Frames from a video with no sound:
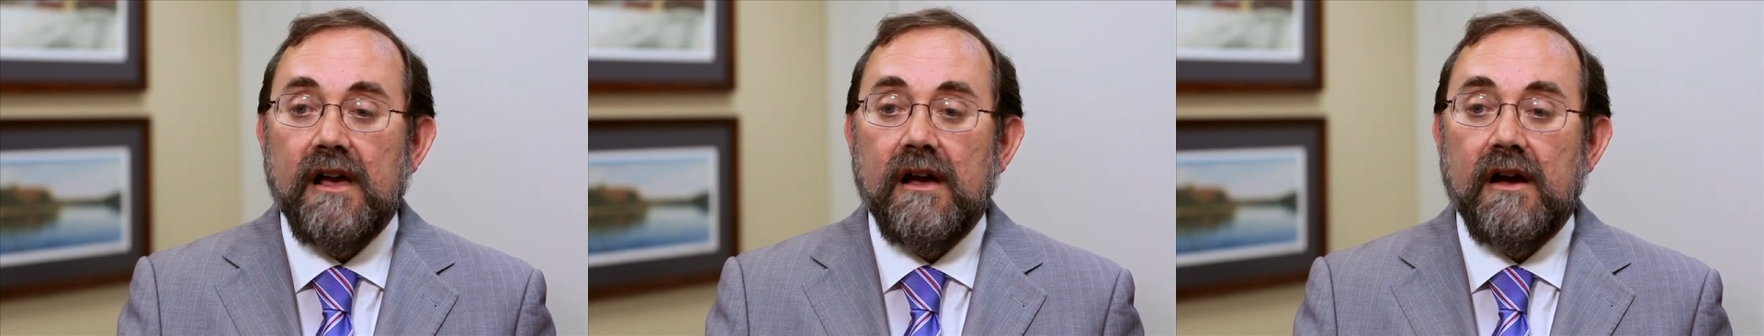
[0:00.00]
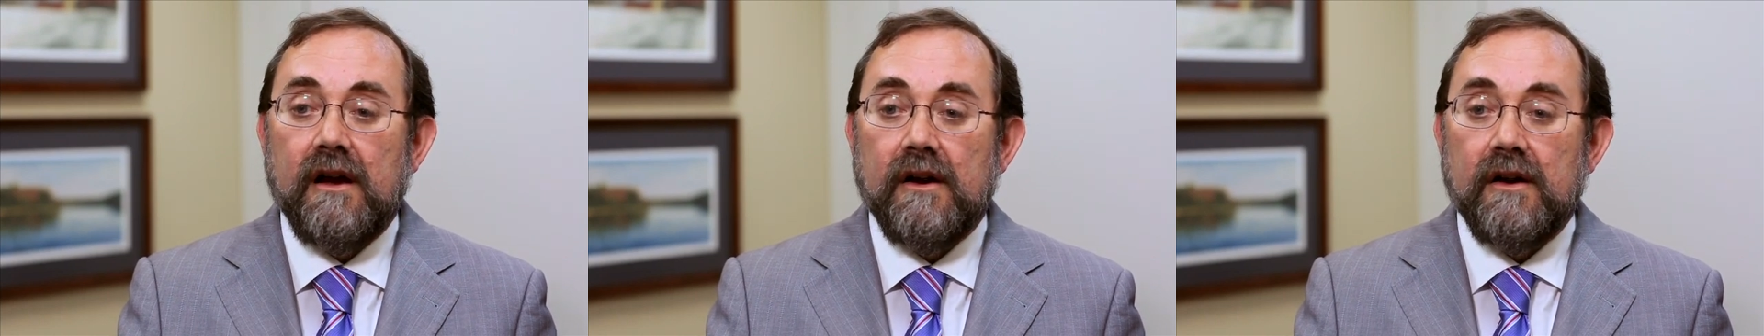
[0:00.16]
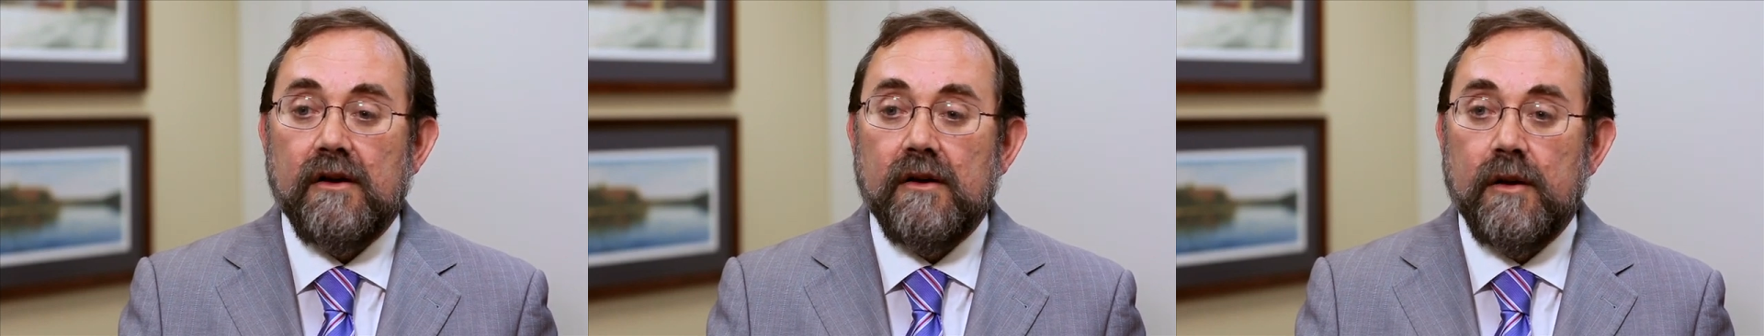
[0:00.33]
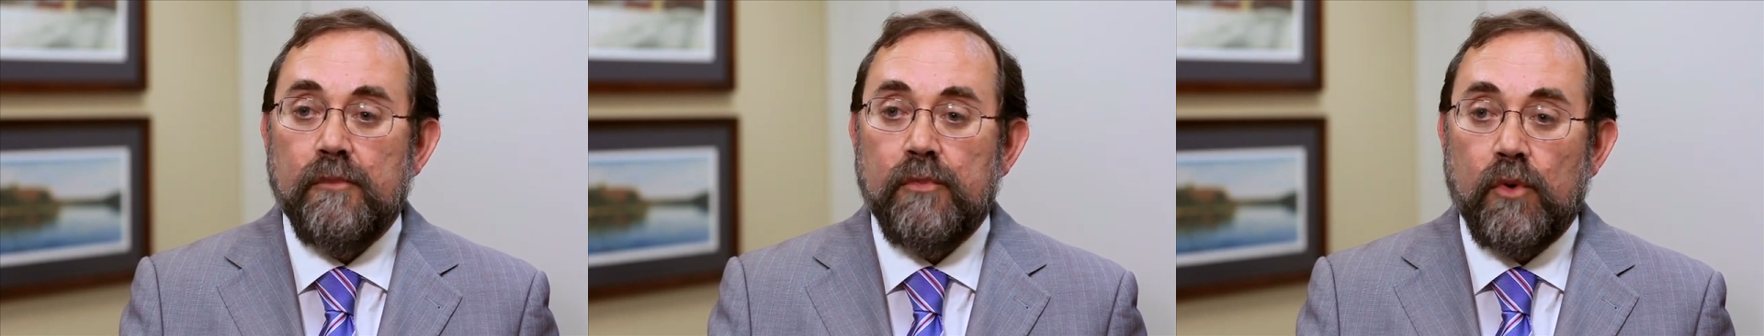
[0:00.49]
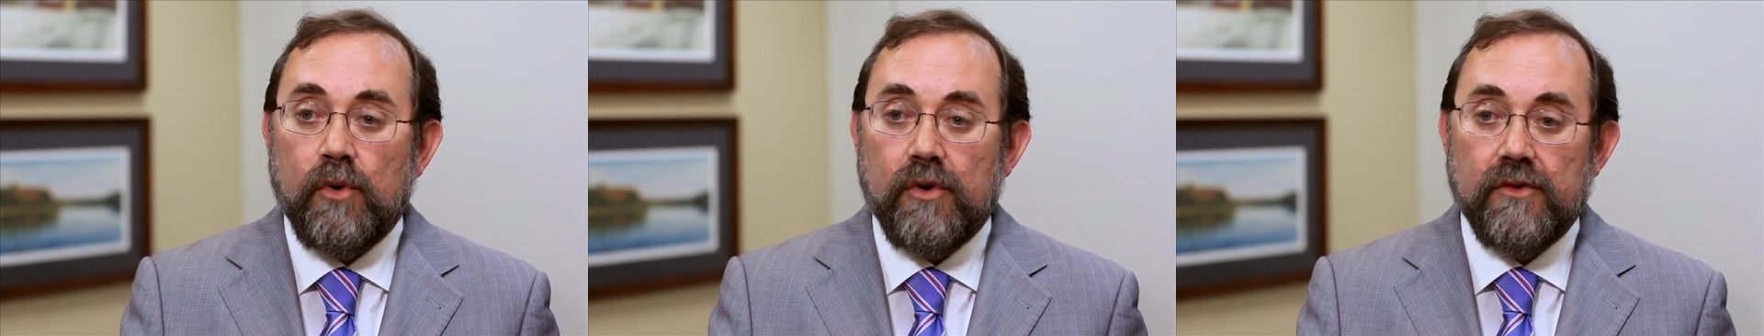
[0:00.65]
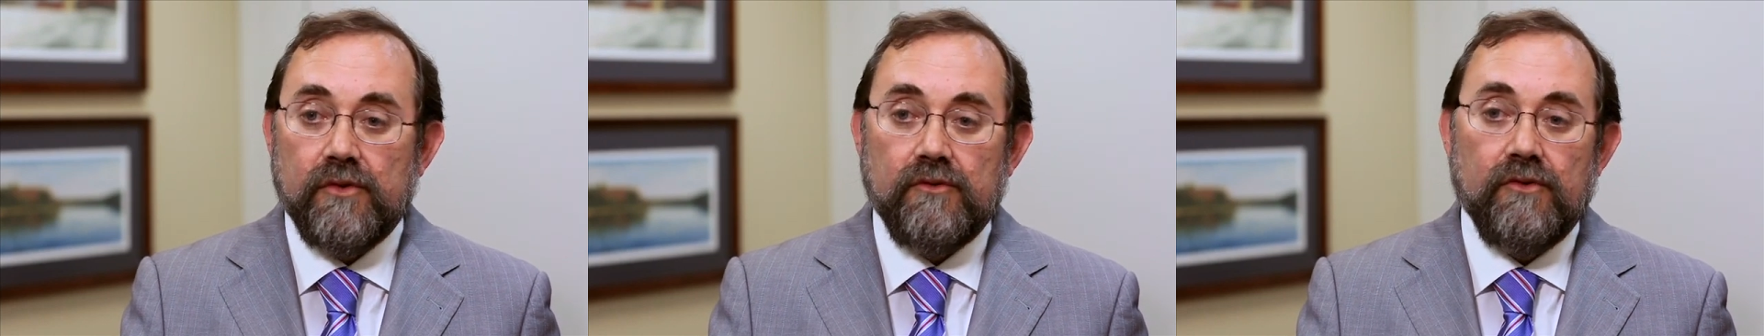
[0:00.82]
are
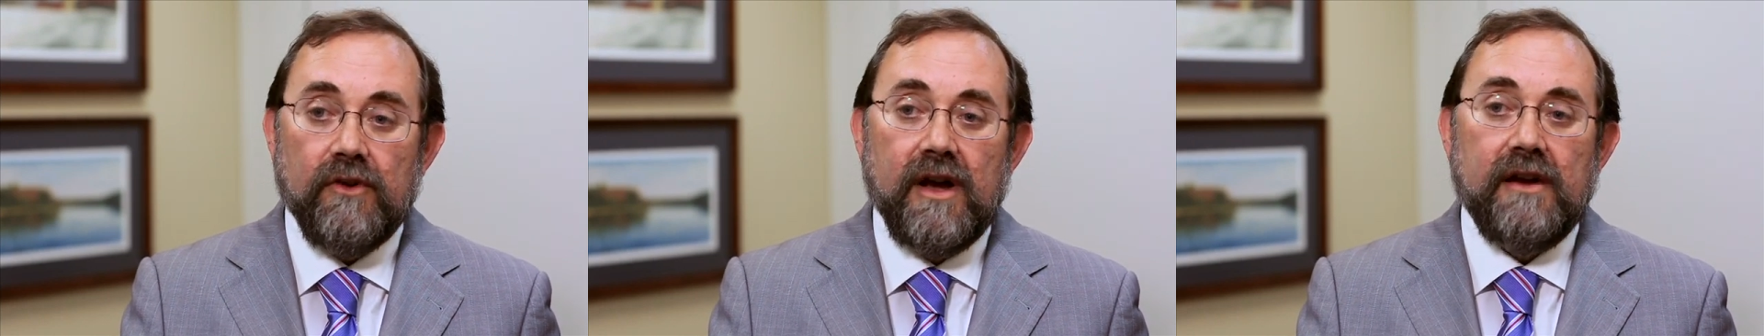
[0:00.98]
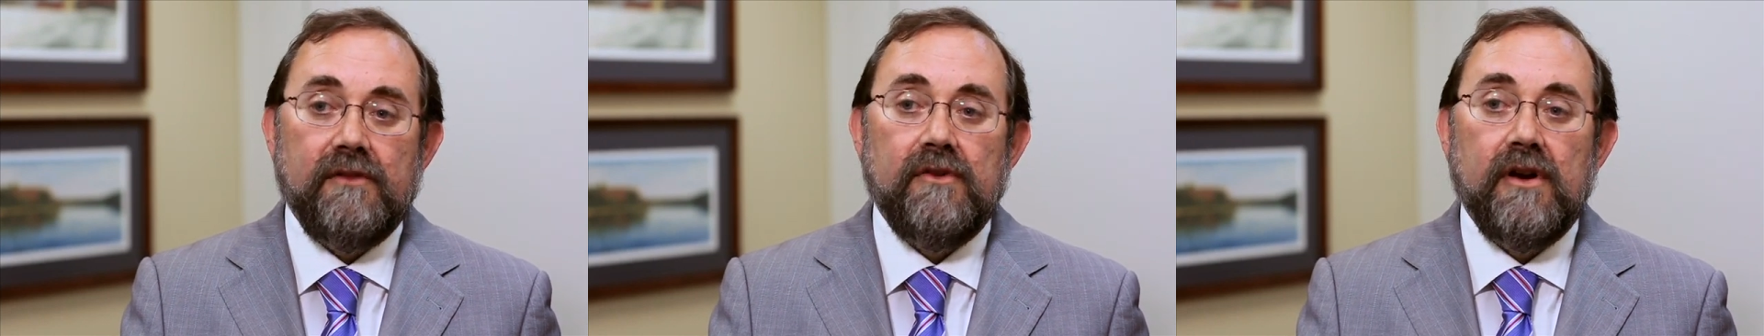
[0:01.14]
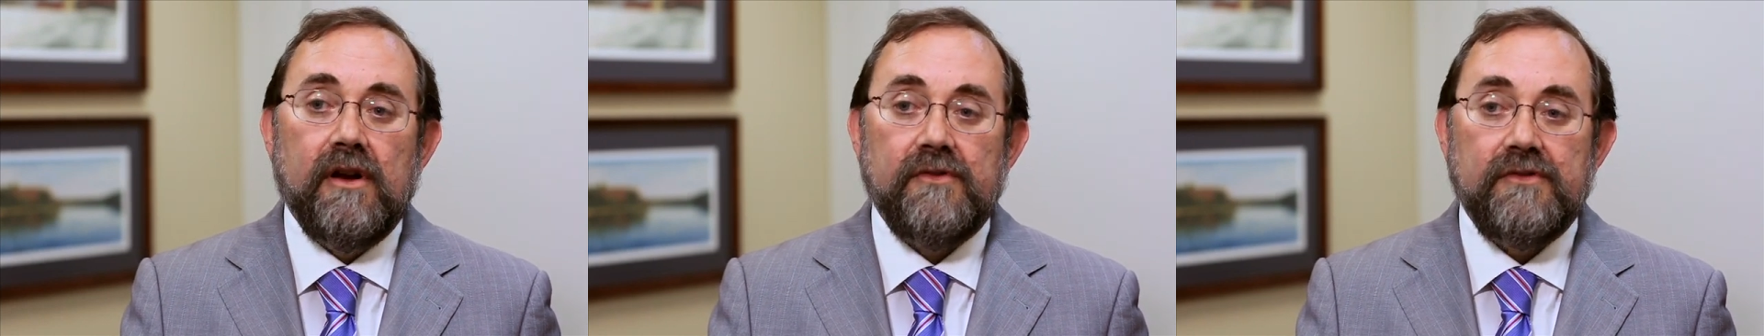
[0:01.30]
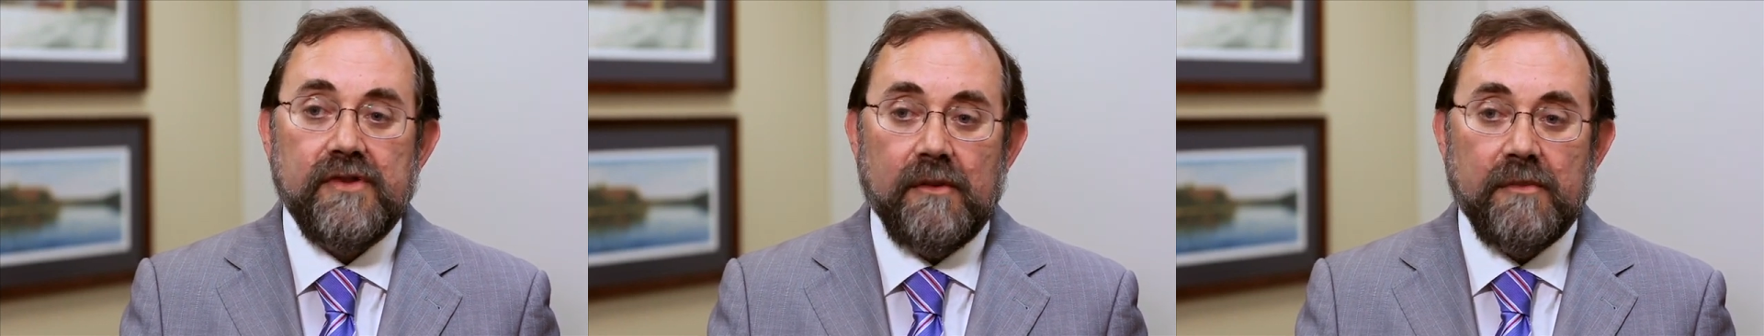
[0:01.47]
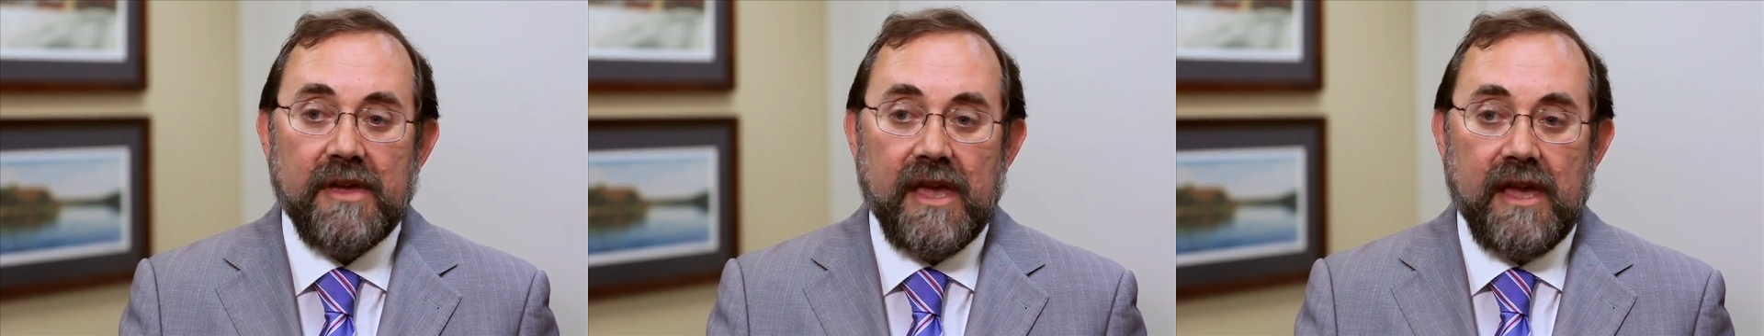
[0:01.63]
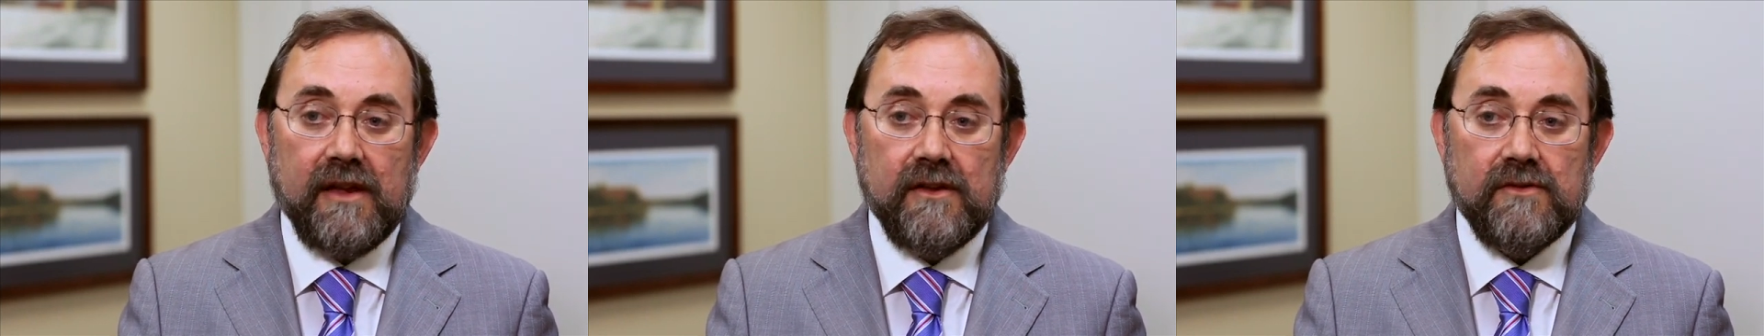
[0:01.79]
important driver of some
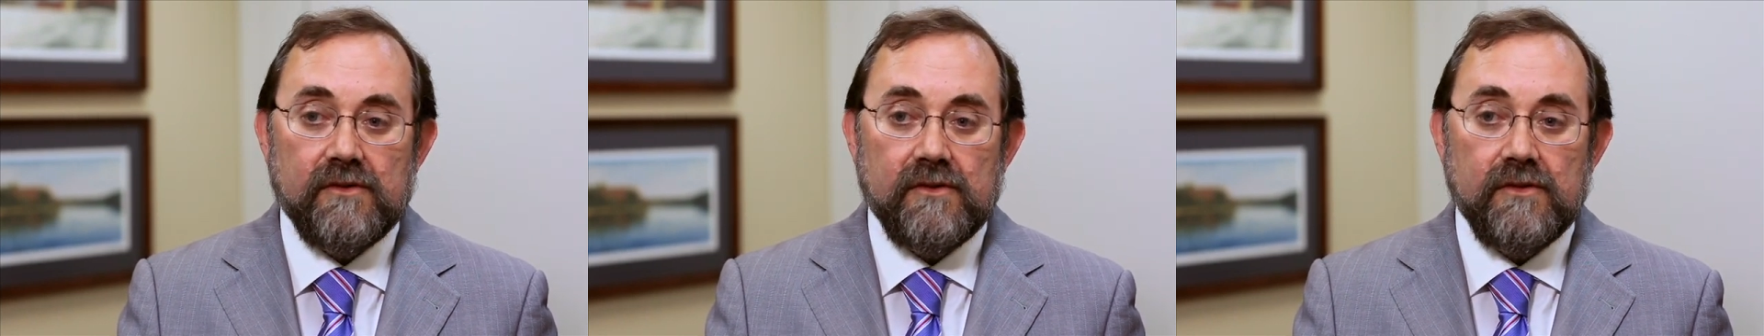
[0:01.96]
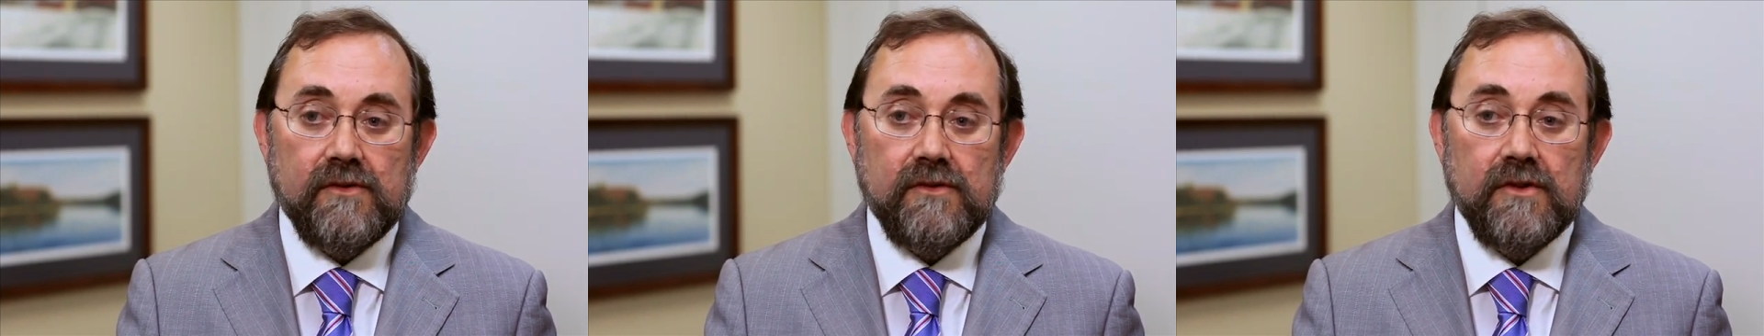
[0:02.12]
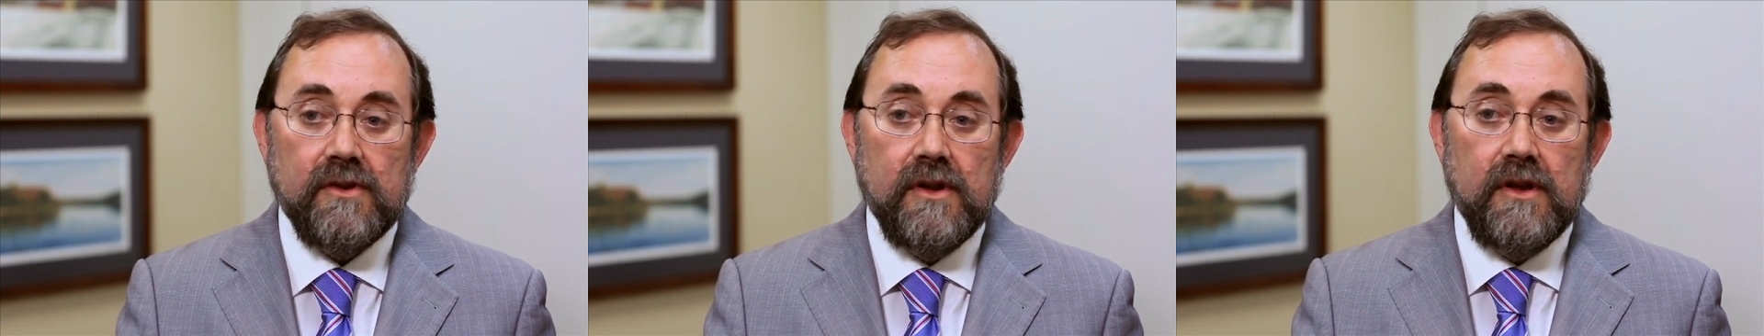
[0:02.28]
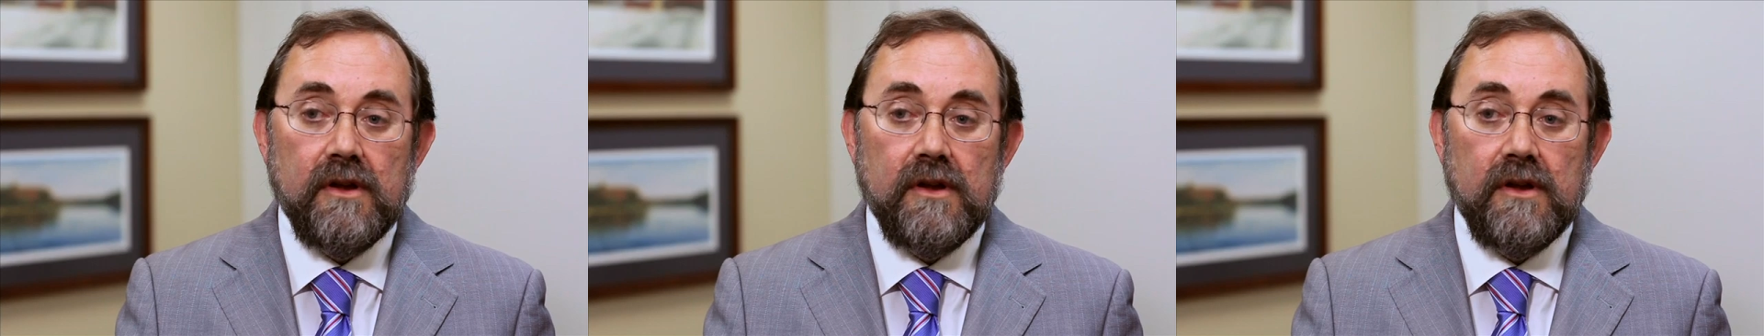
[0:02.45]
cancers.